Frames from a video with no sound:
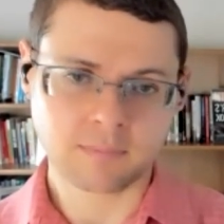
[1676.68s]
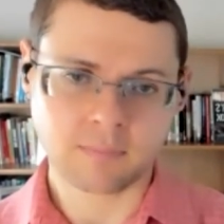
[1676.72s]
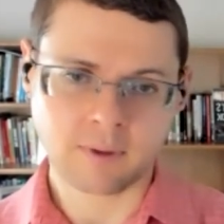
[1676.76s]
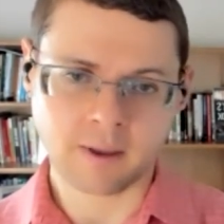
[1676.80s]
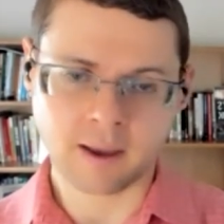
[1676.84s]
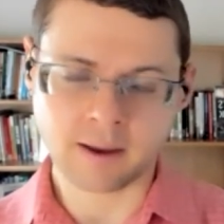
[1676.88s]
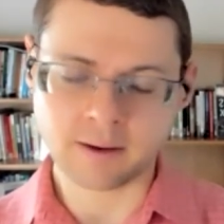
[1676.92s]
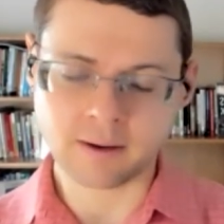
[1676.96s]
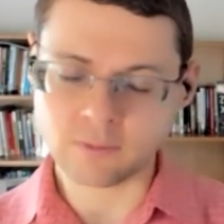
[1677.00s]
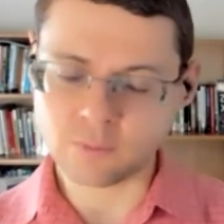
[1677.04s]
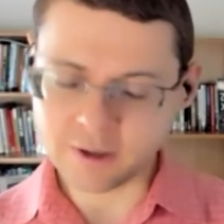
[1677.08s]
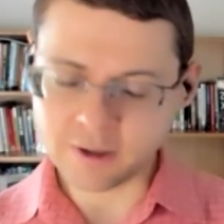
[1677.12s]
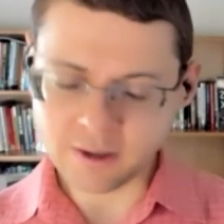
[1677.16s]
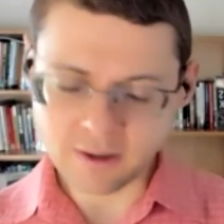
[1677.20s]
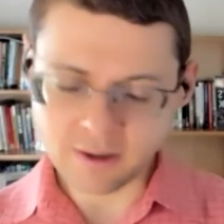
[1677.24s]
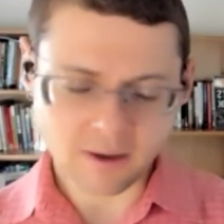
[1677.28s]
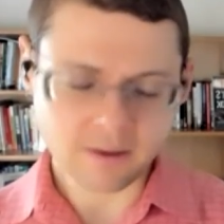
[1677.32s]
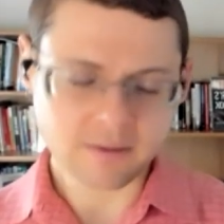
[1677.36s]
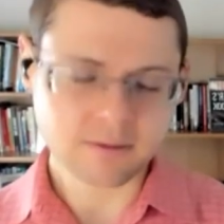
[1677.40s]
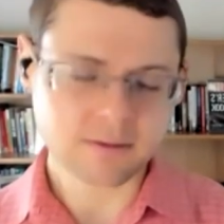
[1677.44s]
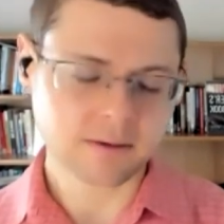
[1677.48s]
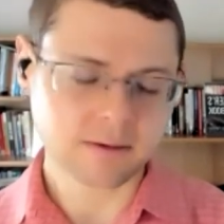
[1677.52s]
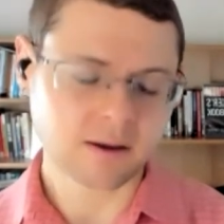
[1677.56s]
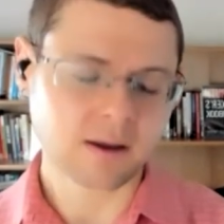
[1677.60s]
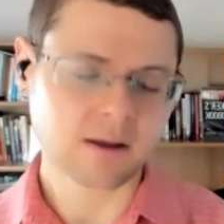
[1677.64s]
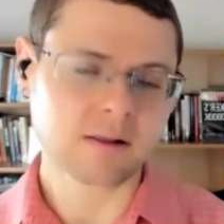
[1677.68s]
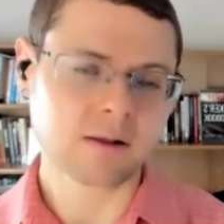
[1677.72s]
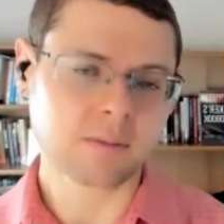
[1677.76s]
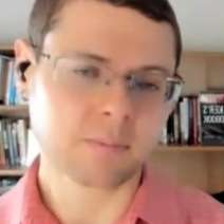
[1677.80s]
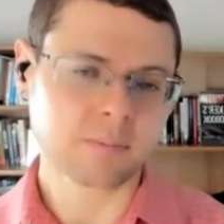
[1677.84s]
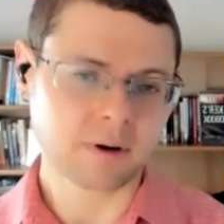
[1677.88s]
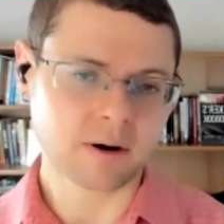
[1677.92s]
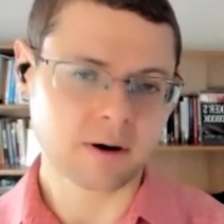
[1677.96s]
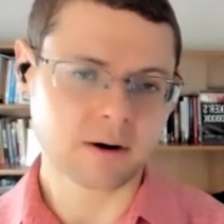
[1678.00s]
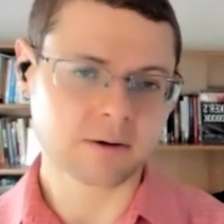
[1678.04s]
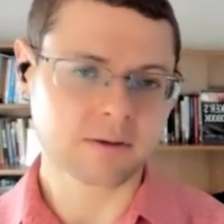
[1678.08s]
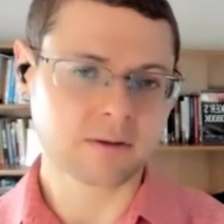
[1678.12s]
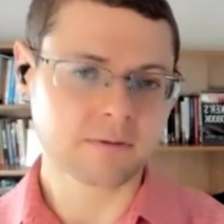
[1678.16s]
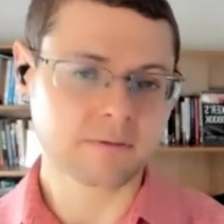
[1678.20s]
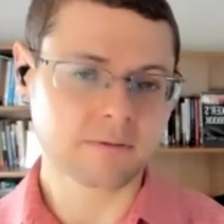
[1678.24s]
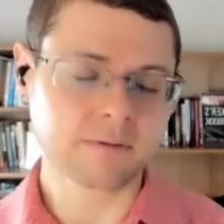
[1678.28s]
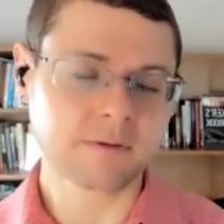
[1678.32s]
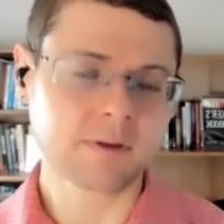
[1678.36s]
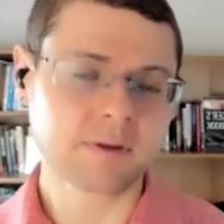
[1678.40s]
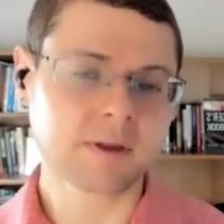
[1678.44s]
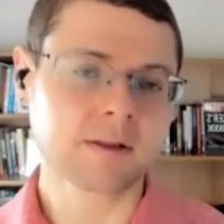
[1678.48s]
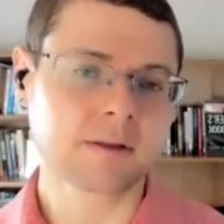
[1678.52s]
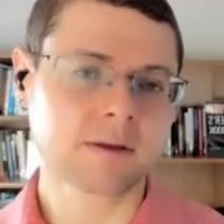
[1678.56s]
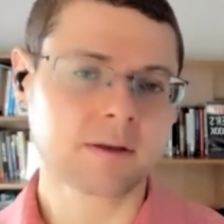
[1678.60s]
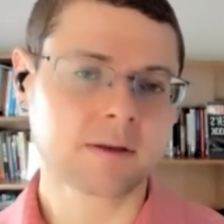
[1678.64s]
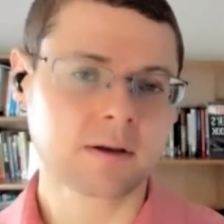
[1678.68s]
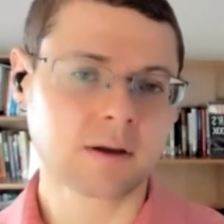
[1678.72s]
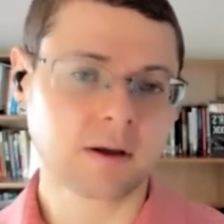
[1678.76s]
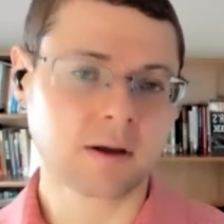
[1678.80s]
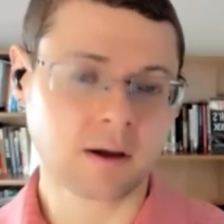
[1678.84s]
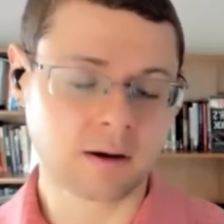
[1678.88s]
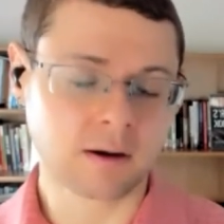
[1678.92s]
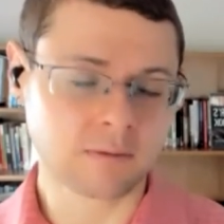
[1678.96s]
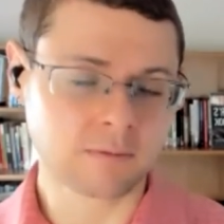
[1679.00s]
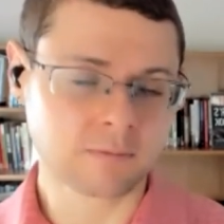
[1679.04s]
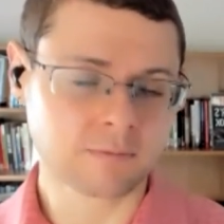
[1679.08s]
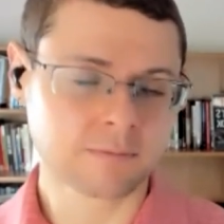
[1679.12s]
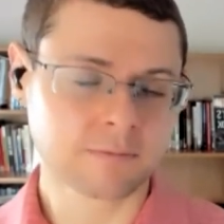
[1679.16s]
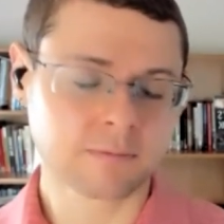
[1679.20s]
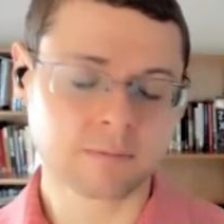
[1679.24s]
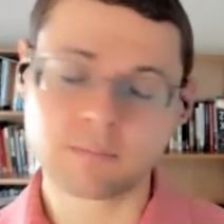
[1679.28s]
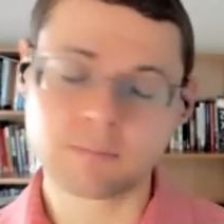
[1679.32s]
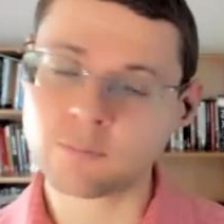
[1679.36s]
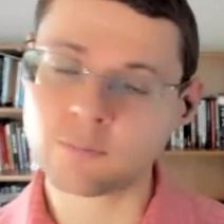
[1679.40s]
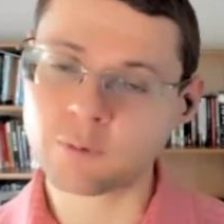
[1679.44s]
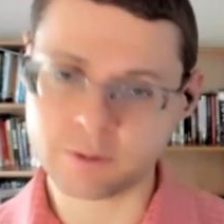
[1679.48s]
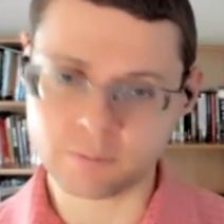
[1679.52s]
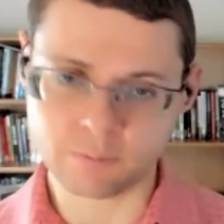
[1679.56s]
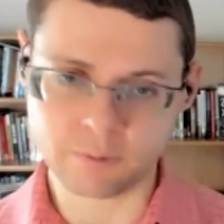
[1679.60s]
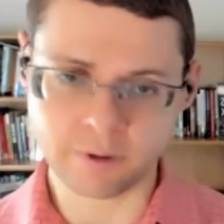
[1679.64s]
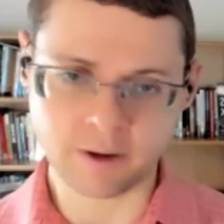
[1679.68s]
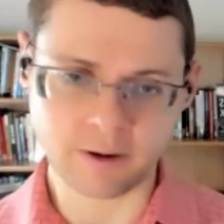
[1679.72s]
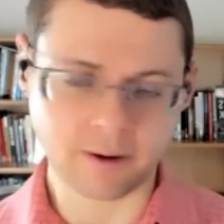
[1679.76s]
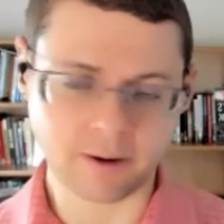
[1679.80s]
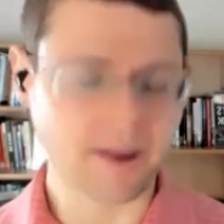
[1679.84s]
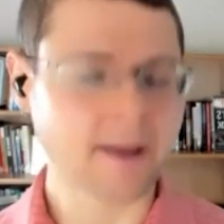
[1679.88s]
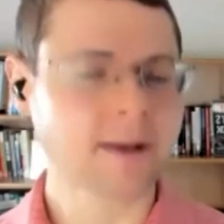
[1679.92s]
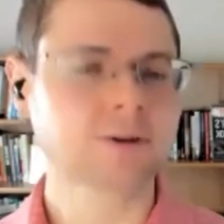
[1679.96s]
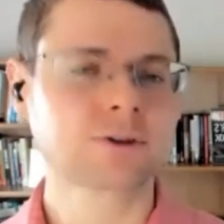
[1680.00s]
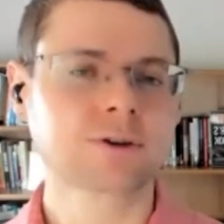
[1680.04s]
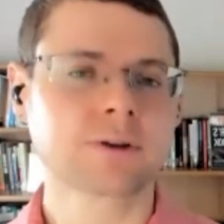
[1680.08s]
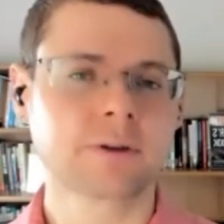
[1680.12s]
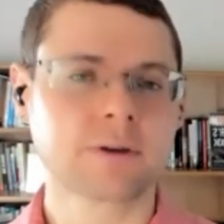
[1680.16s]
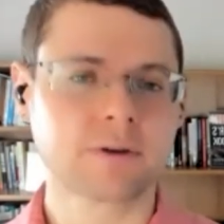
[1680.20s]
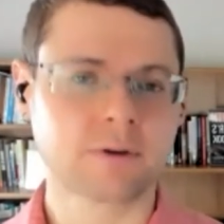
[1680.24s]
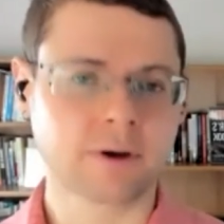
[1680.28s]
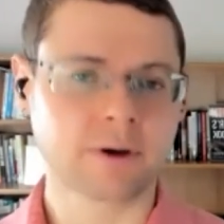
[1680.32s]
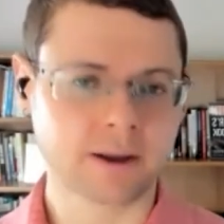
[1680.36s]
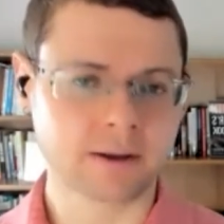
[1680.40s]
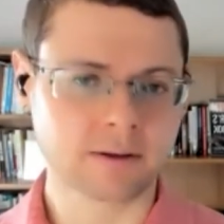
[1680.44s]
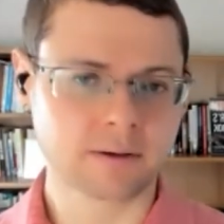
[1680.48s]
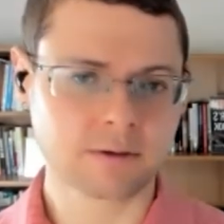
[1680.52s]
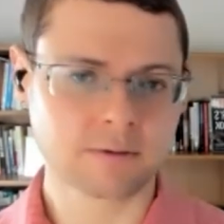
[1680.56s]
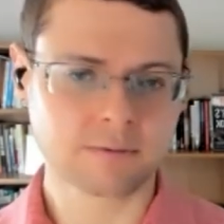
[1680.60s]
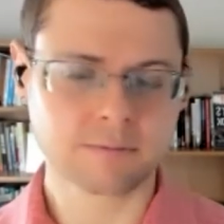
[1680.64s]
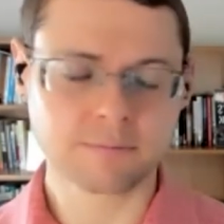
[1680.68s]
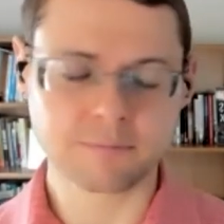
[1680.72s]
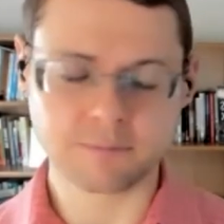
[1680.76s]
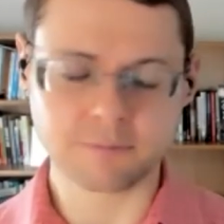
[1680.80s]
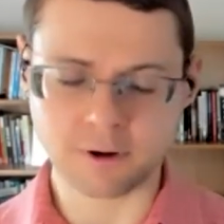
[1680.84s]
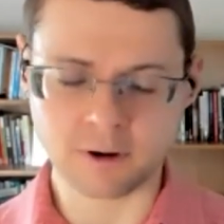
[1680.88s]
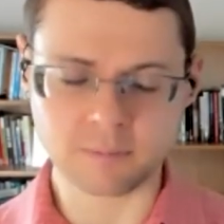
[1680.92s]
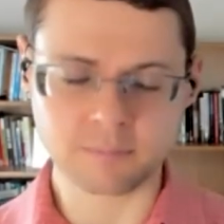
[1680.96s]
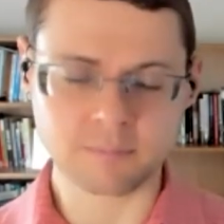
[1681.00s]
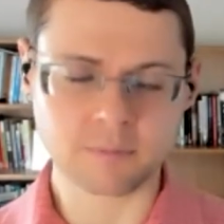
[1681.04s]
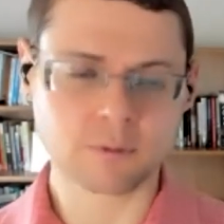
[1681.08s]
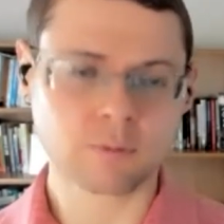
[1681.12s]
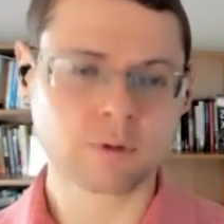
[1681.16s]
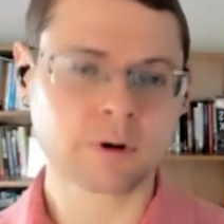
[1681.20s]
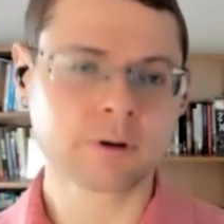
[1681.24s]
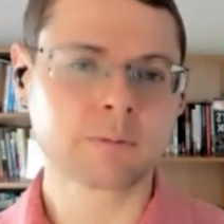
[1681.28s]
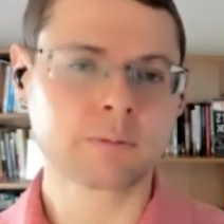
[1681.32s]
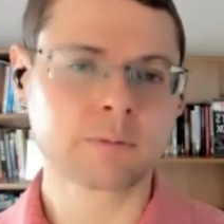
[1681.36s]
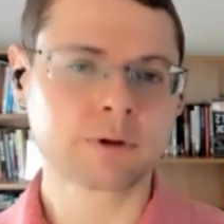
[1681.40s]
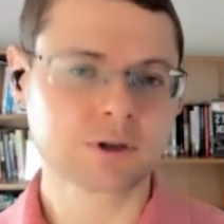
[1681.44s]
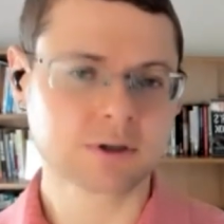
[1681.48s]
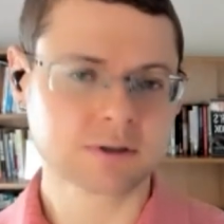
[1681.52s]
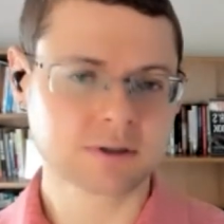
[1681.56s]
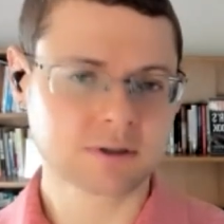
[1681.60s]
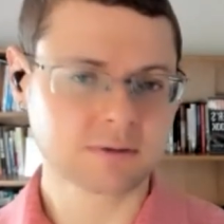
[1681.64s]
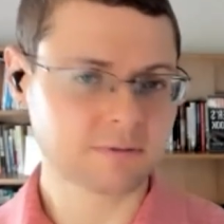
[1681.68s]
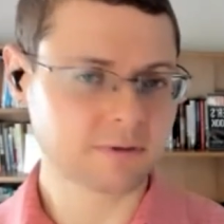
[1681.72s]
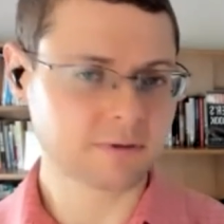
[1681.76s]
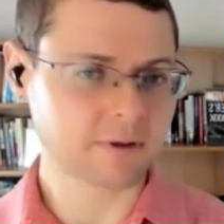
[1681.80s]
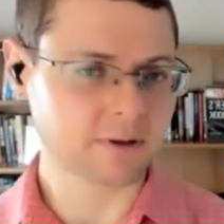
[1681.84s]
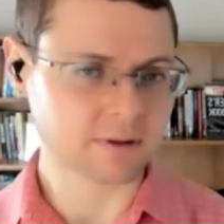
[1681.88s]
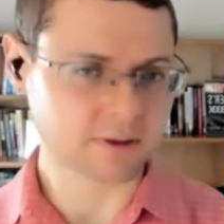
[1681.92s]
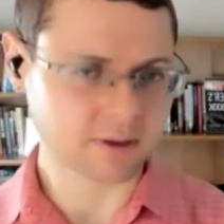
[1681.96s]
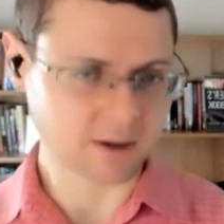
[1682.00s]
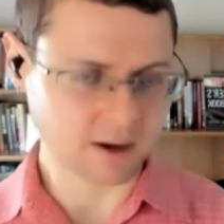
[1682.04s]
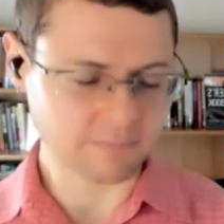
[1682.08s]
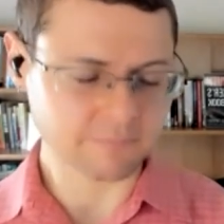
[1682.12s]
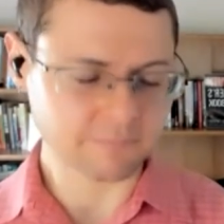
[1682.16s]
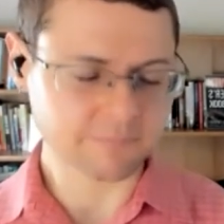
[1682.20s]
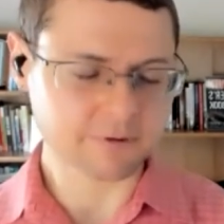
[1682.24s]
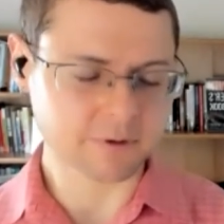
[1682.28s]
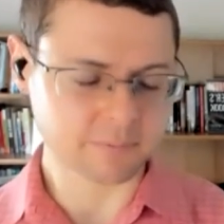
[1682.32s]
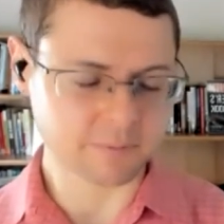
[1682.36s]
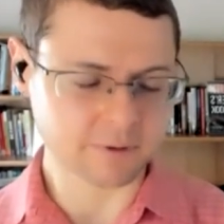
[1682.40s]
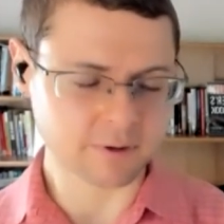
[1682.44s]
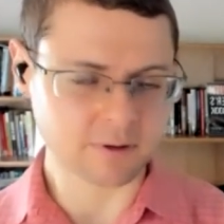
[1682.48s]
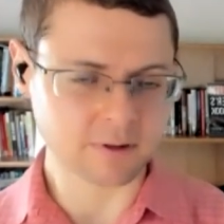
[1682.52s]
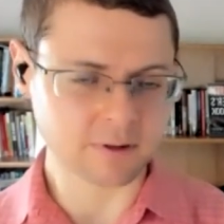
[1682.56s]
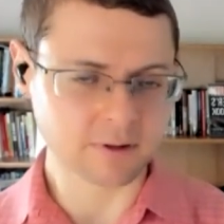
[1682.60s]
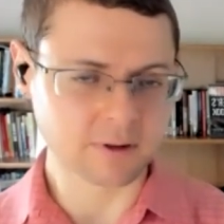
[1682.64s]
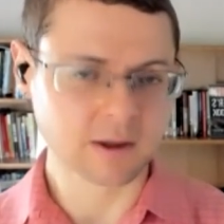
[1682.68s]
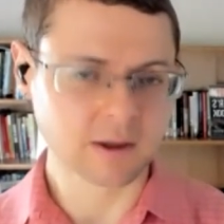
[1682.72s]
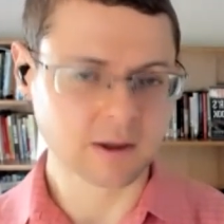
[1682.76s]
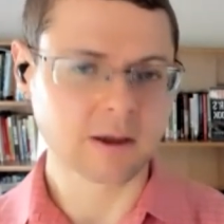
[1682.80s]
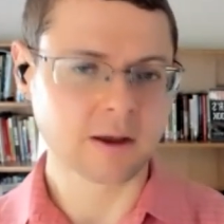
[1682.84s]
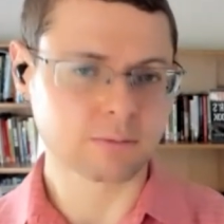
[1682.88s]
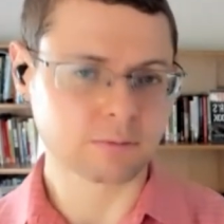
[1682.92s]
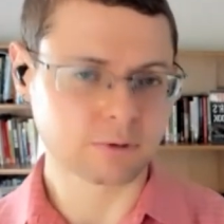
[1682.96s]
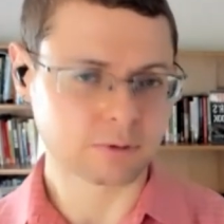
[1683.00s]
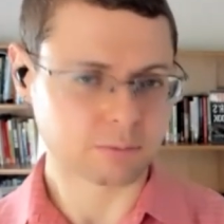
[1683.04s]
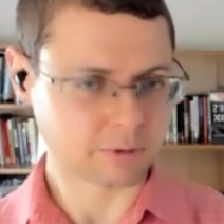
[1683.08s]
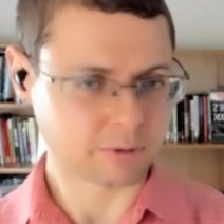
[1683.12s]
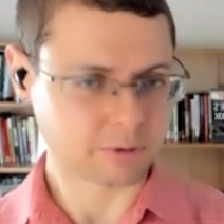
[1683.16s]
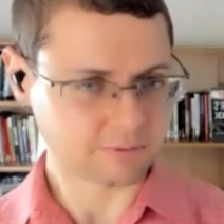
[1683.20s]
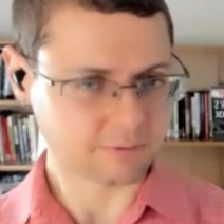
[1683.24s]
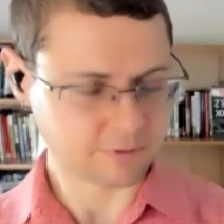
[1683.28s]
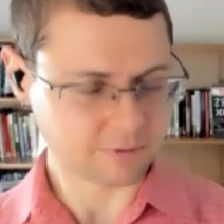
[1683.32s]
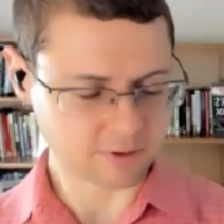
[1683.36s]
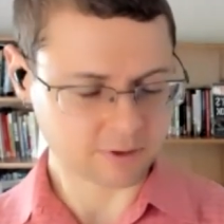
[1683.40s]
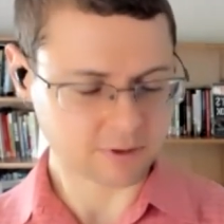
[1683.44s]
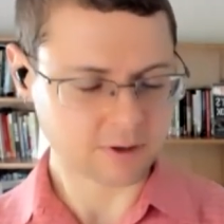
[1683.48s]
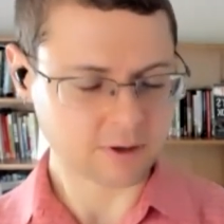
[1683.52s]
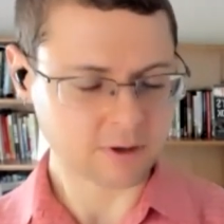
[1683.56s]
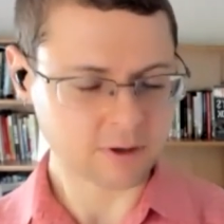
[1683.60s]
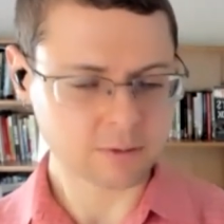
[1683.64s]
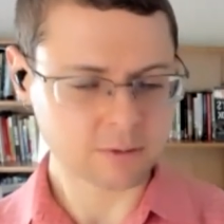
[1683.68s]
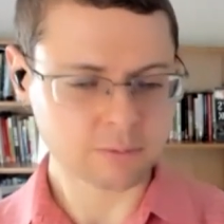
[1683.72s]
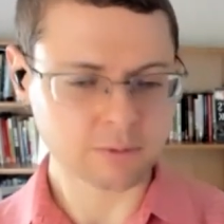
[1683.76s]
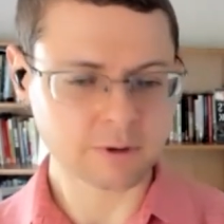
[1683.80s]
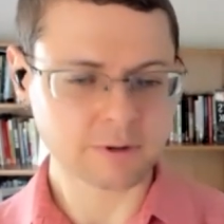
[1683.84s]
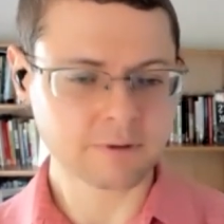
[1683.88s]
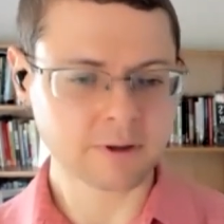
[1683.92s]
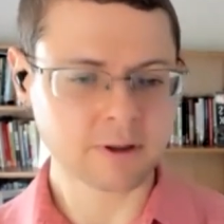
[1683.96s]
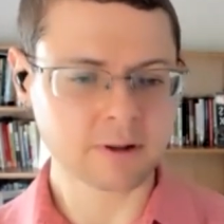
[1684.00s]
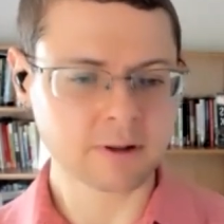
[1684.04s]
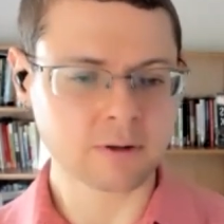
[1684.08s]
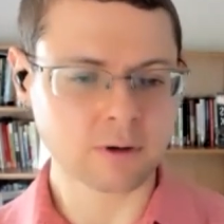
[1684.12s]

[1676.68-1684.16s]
And we can't tell apart the feeling of when we are actually right from when we just feel comfortable. When we feel good, we feel